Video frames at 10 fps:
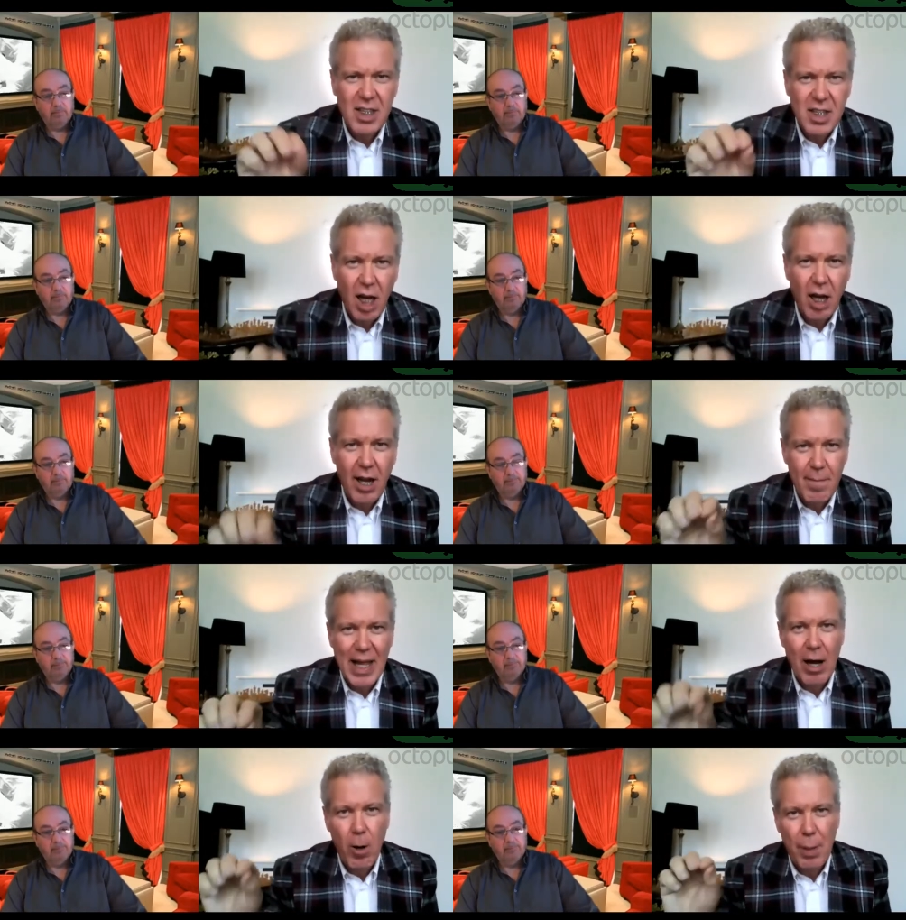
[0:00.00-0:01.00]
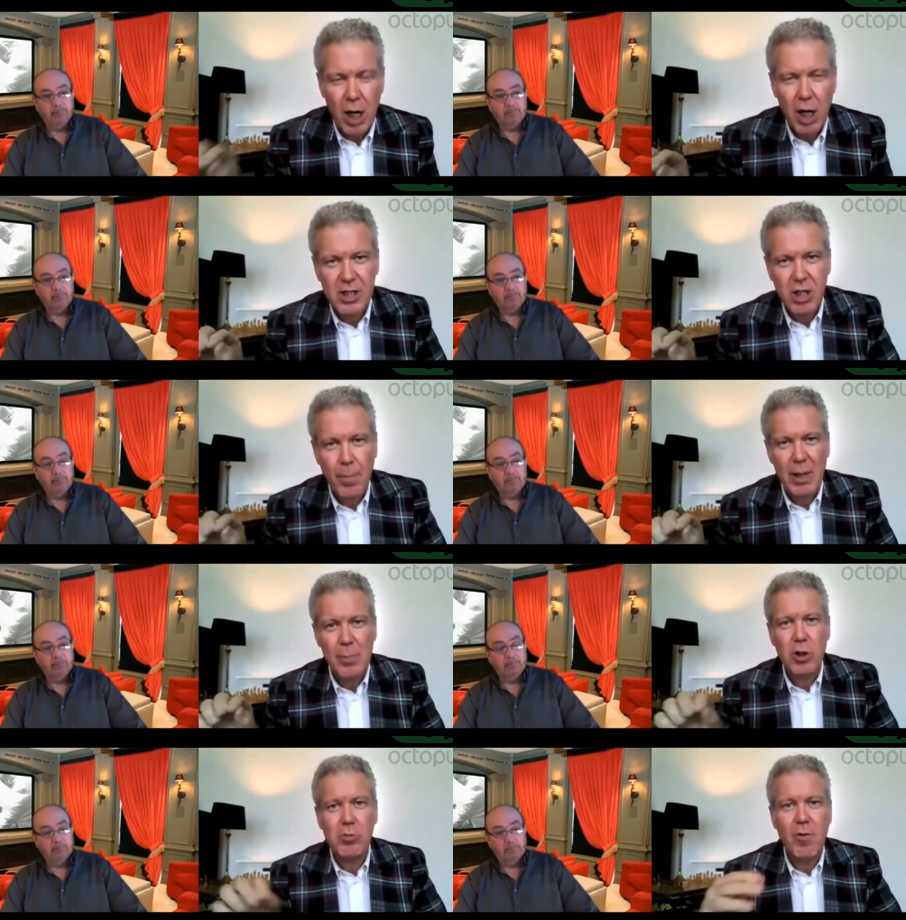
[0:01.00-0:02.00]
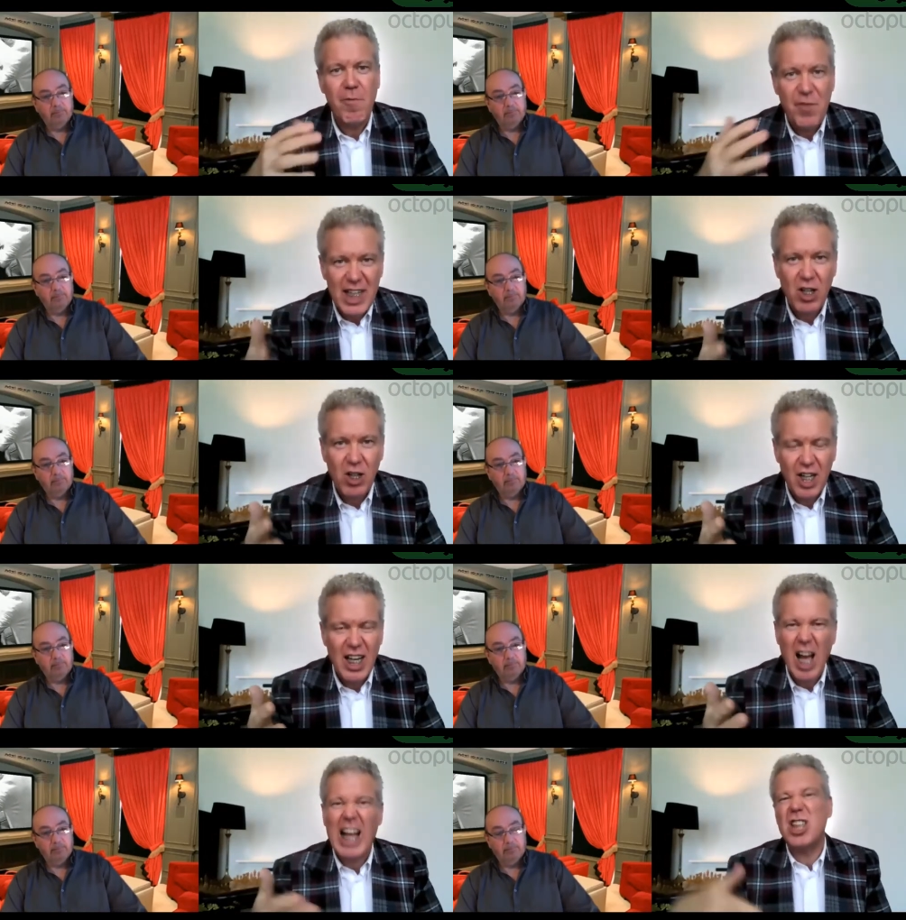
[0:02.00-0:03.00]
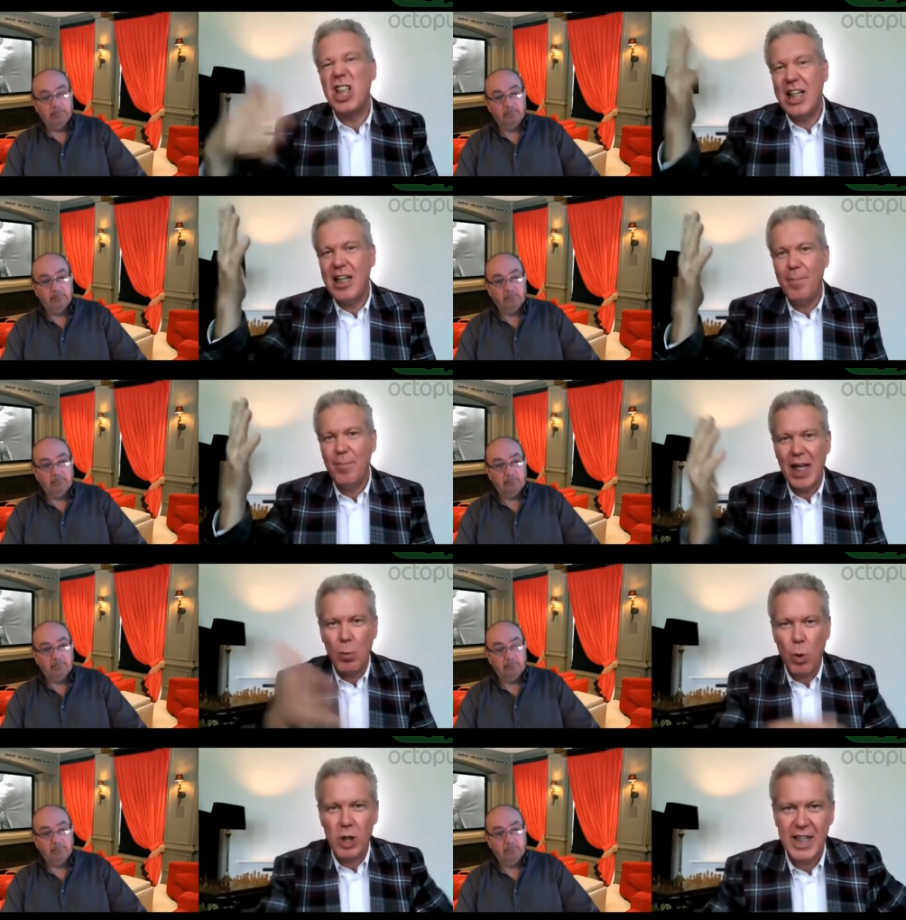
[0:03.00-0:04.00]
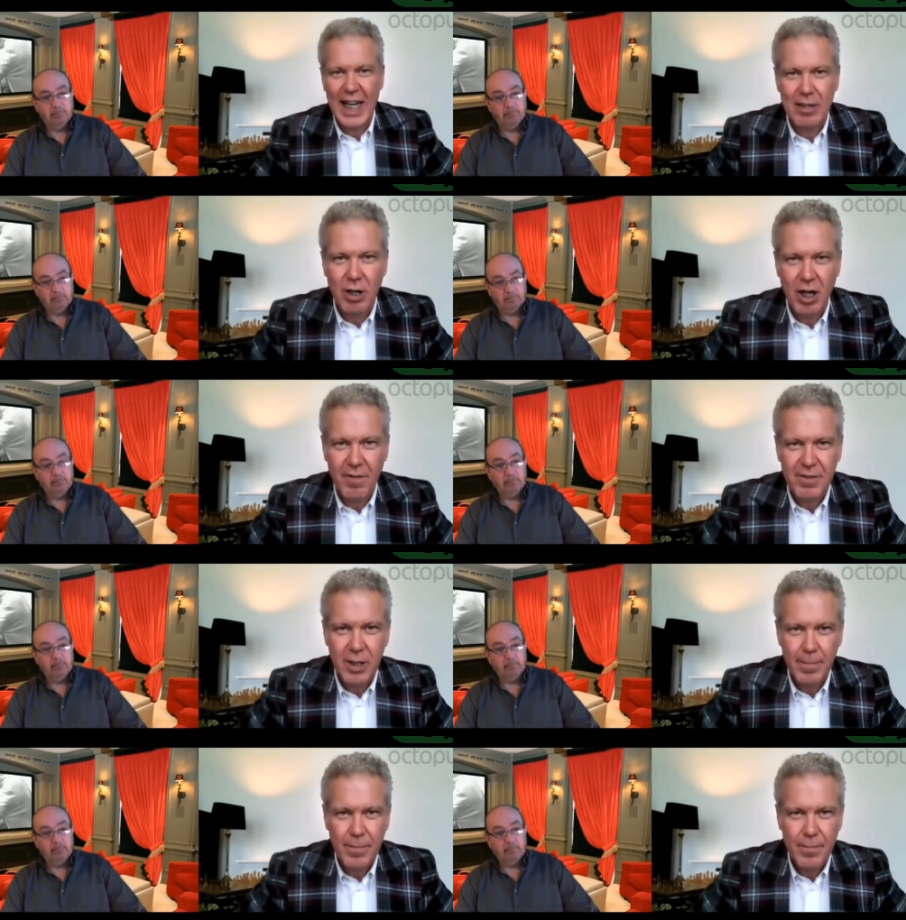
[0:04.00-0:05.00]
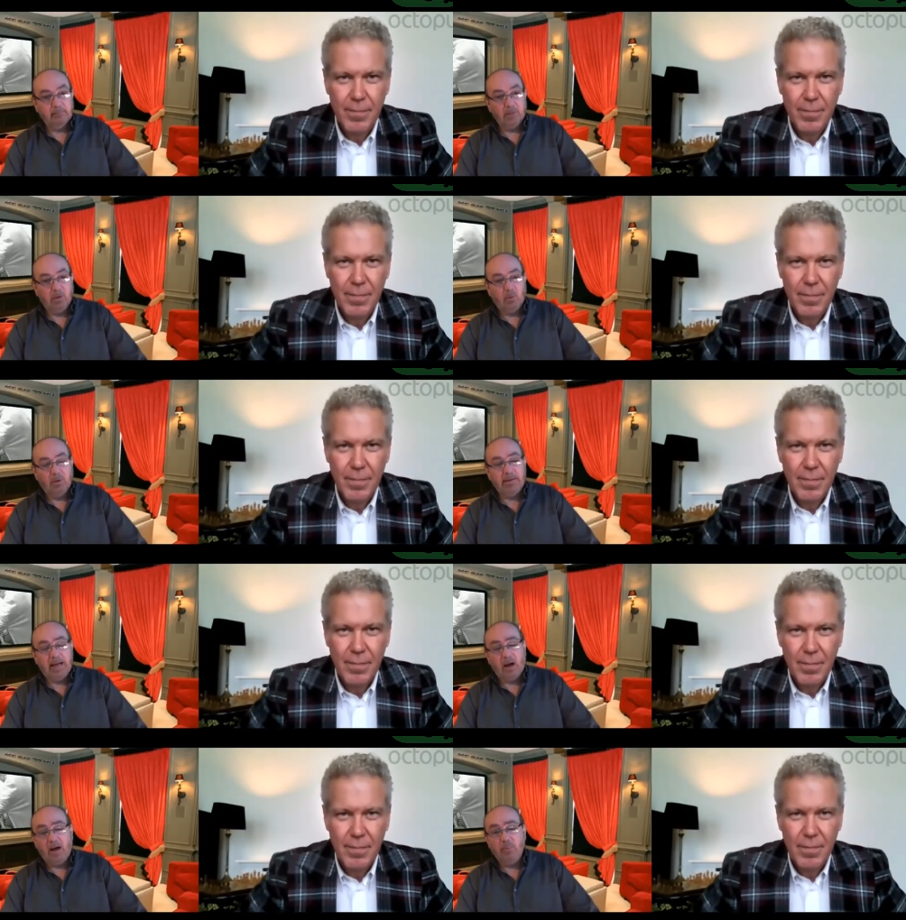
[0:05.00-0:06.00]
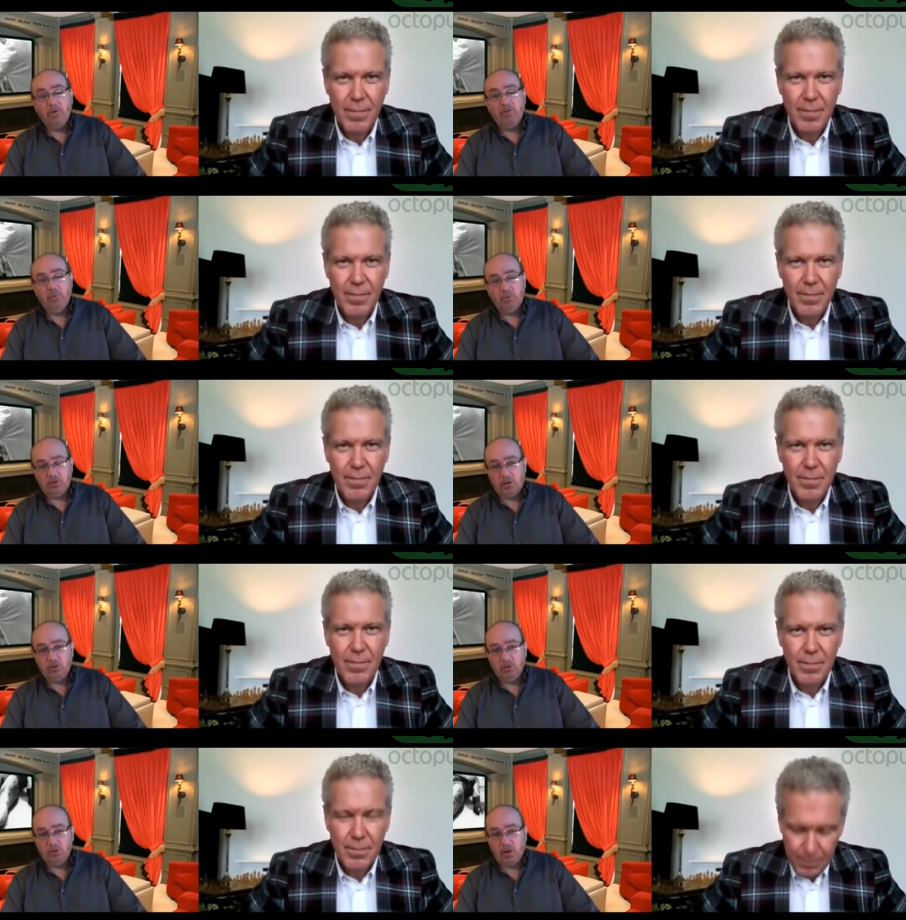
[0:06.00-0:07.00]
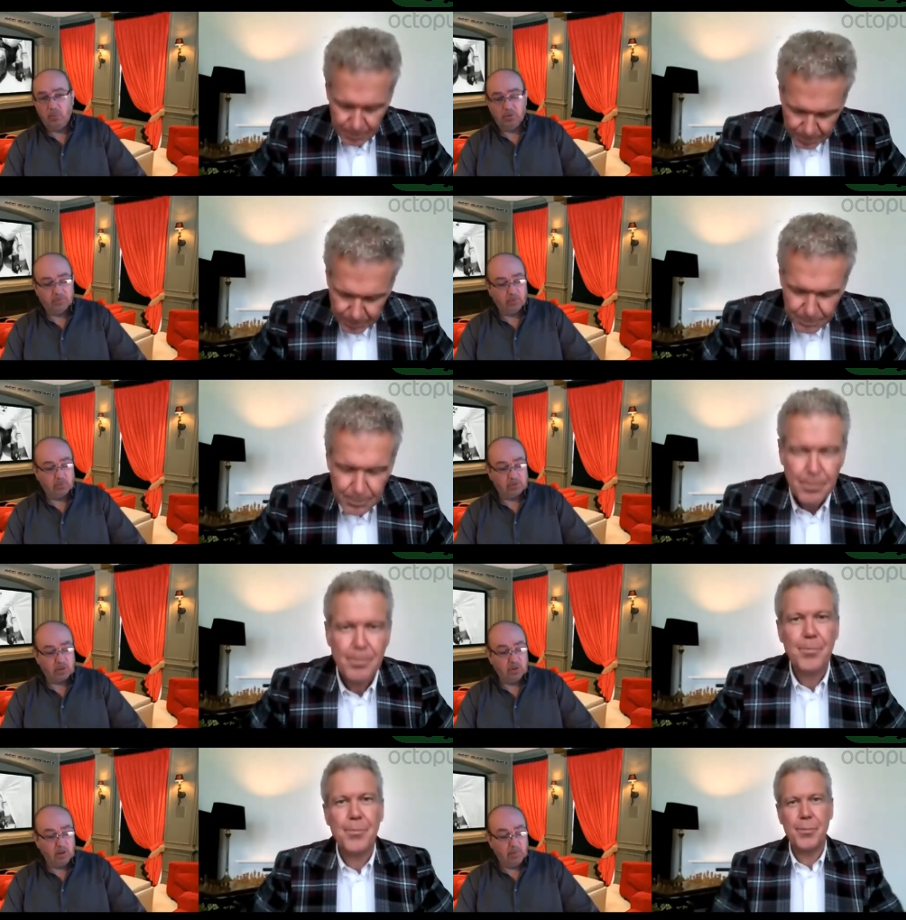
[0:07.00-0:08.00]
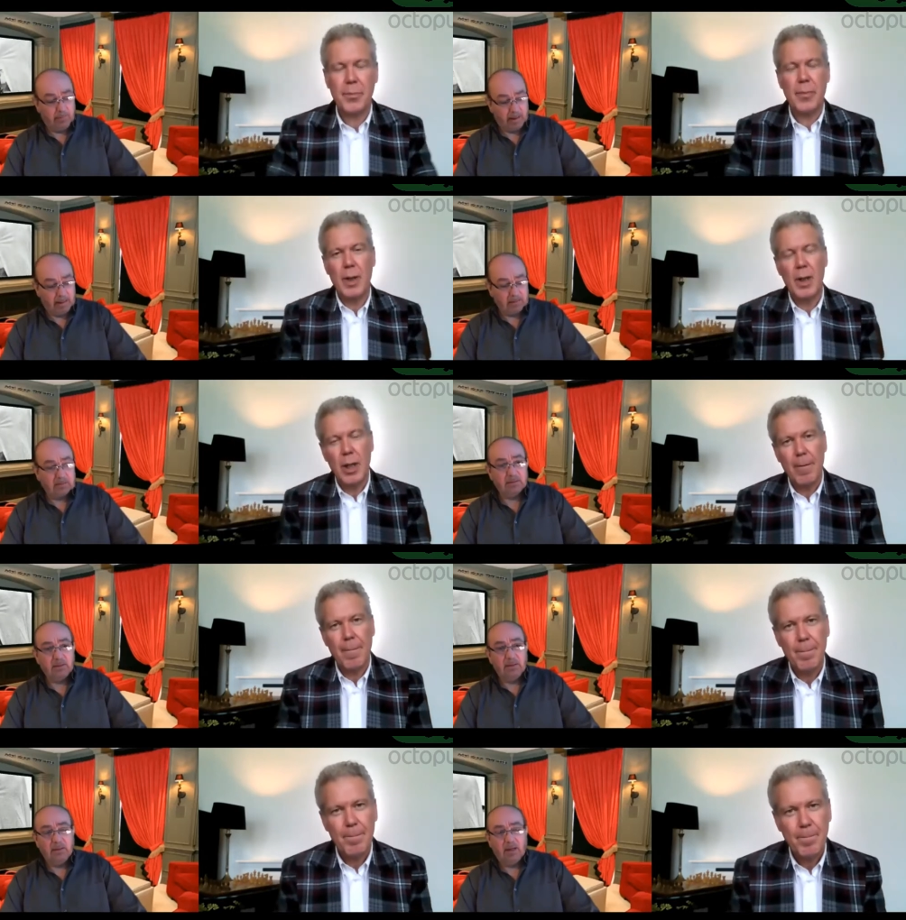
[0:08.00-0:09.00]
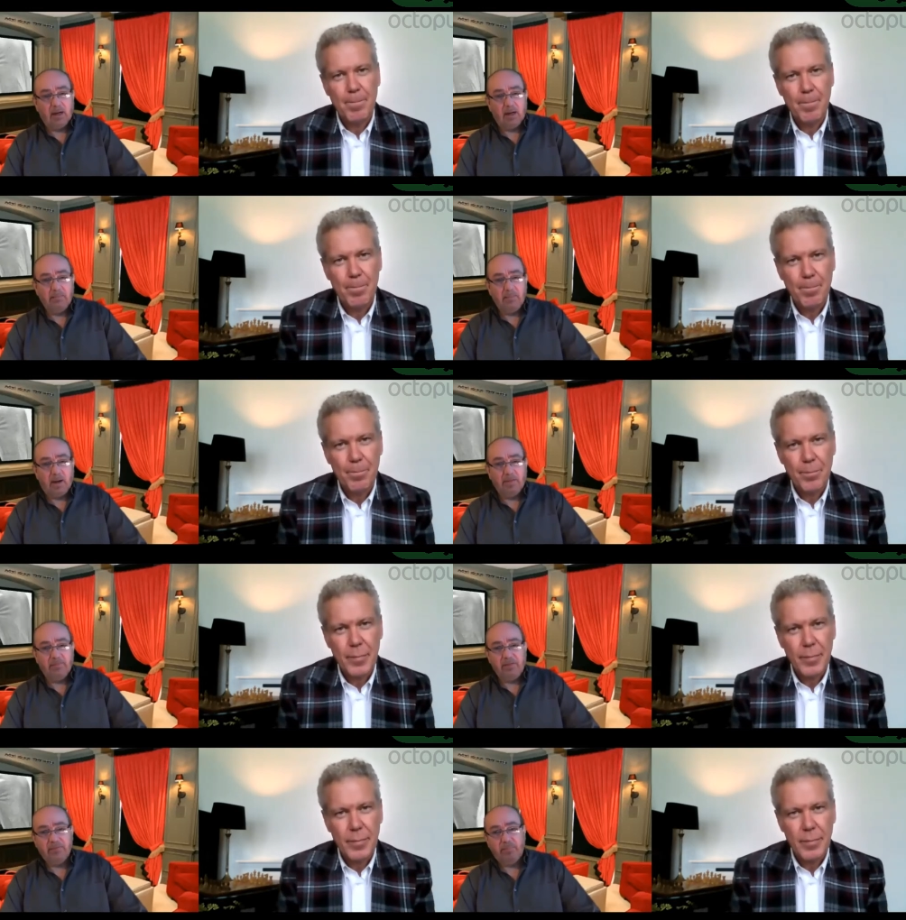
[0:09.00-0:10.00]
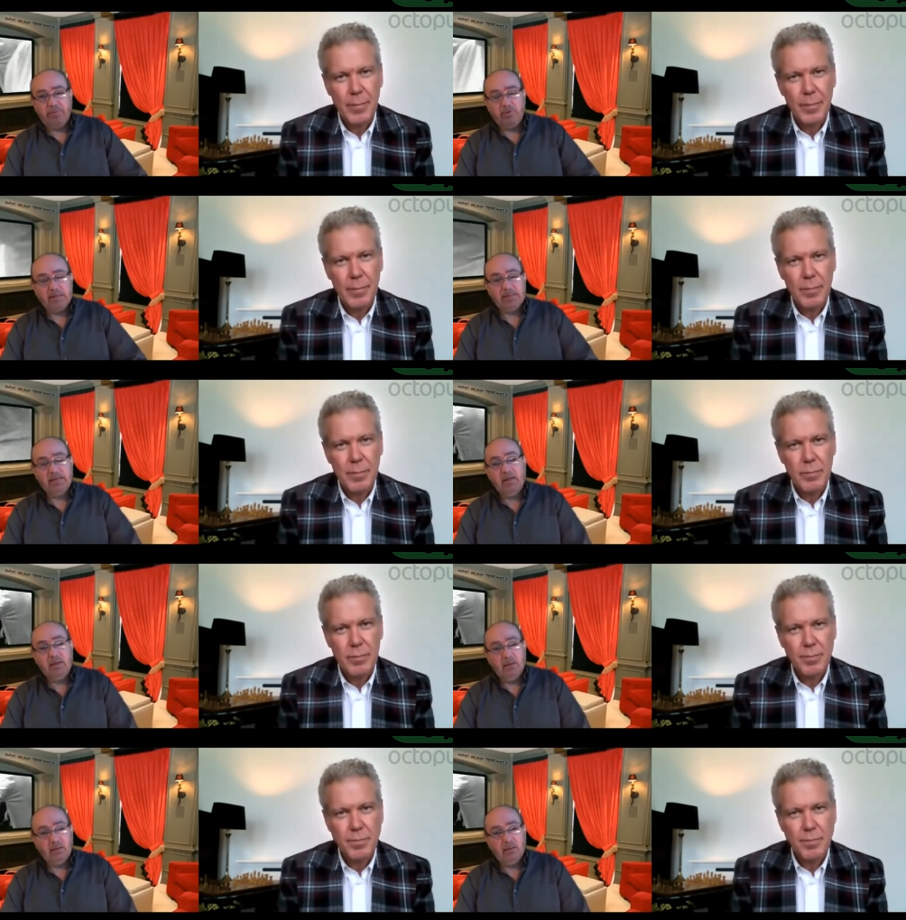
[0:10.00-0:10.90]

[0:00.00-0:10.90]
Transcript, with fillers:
Speaker 1: the time now passed that people could reveal that actually it was an aircraft?
Speaker 2: Well, yeah, I would have thought so. I would have thought so, but um, I think the pressing,